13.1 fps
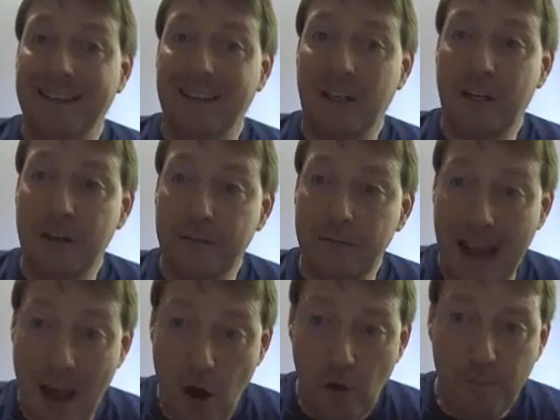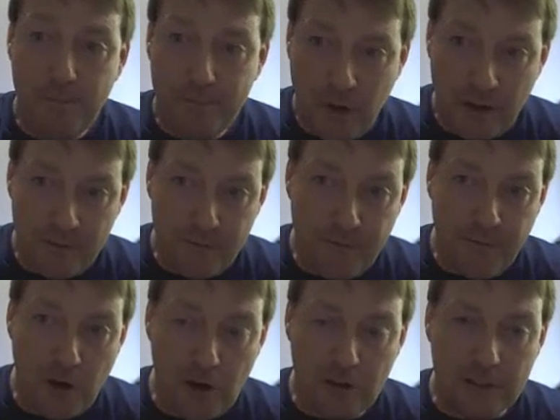can help
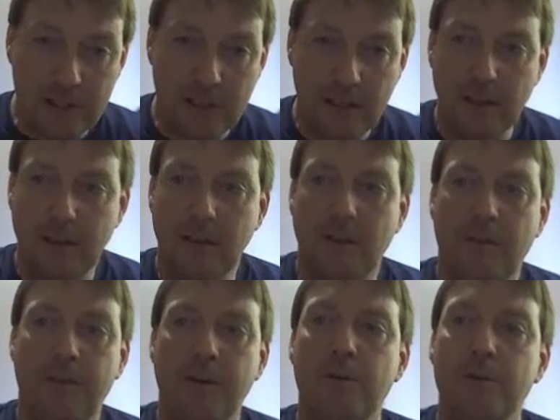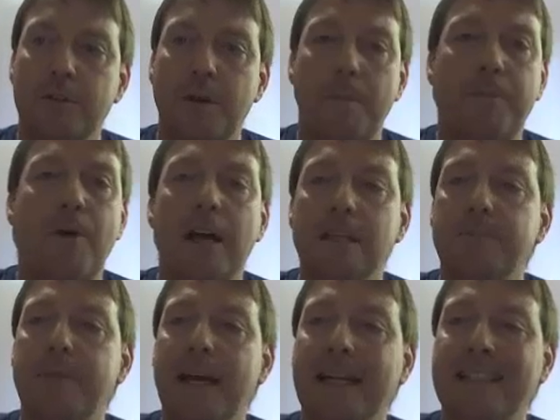convert those
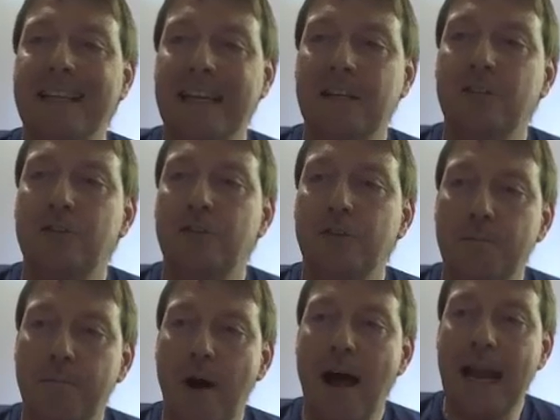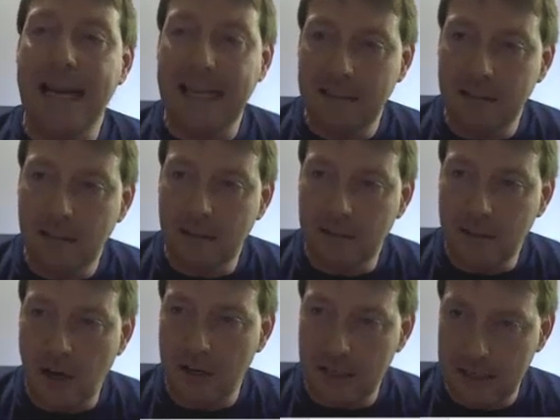prospects into buying
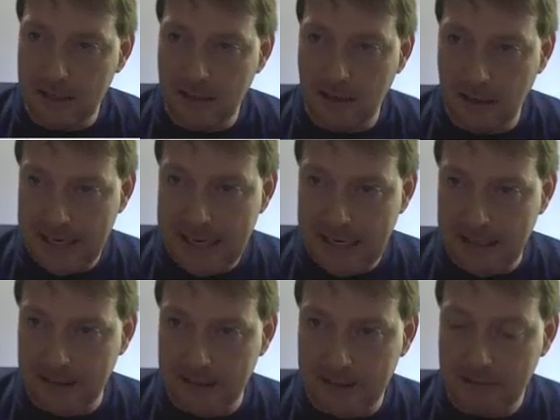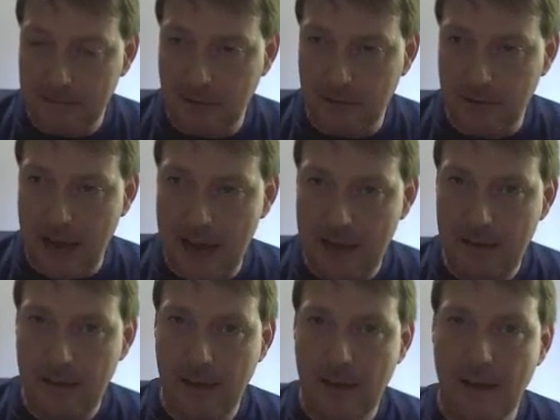targeted leads, okay?
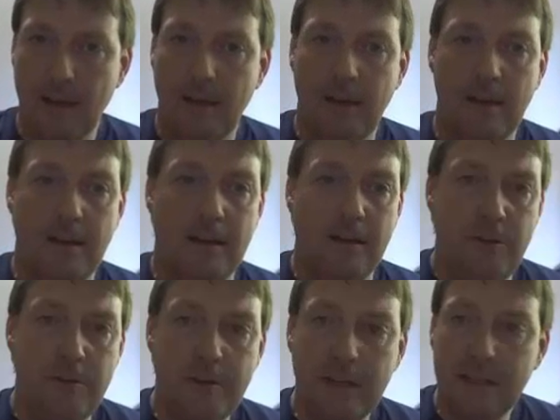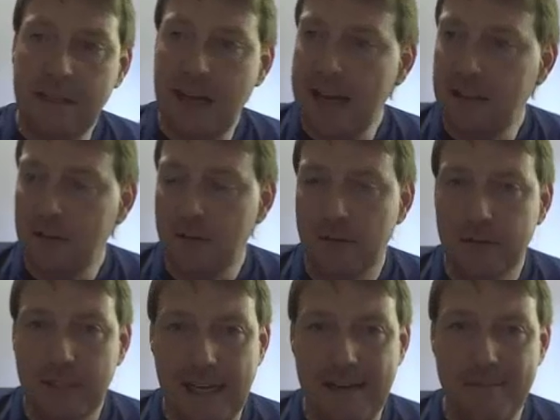You can take those
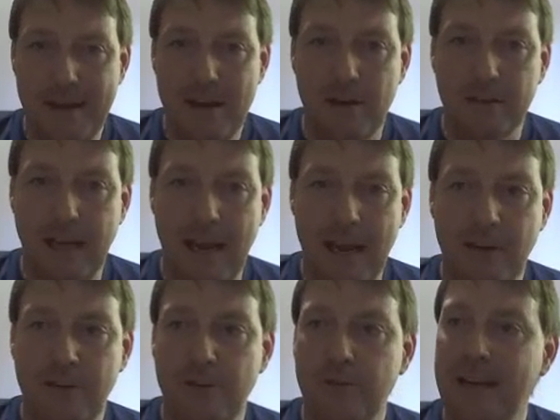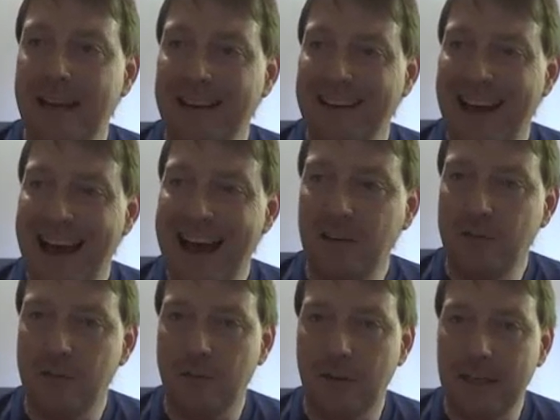emails and you can
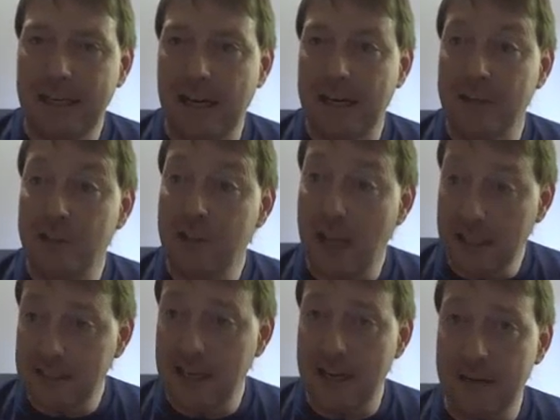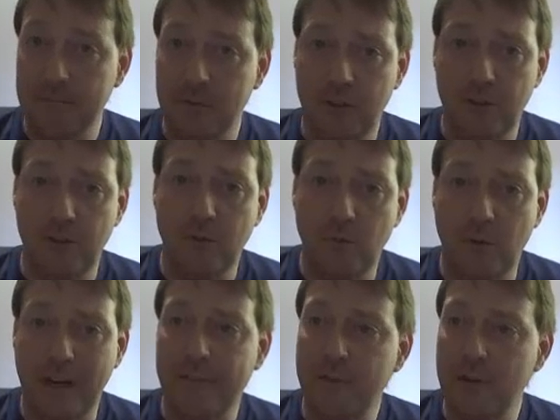actually adjust them to
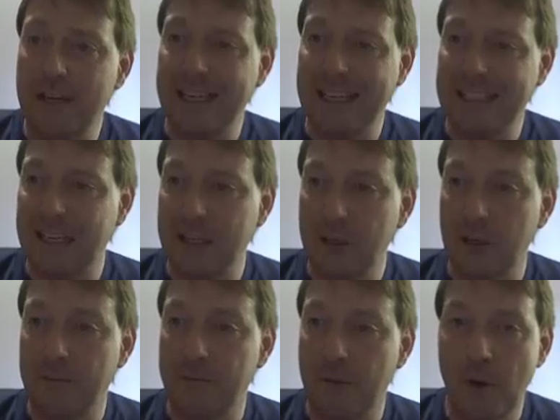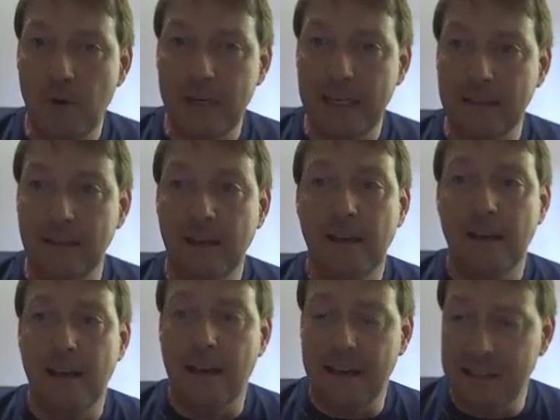whatever it is that you're promoting.
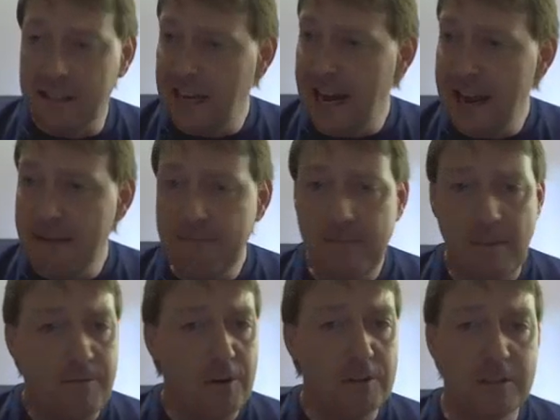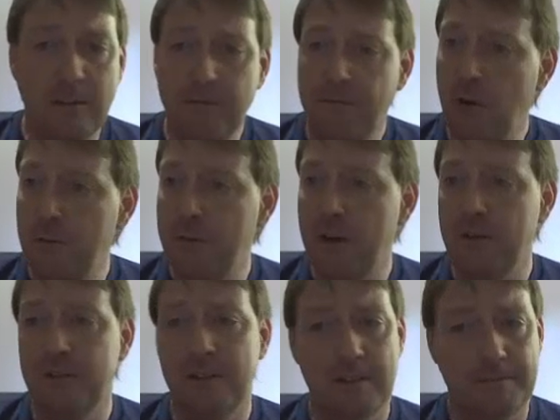And Sam, first and foremost,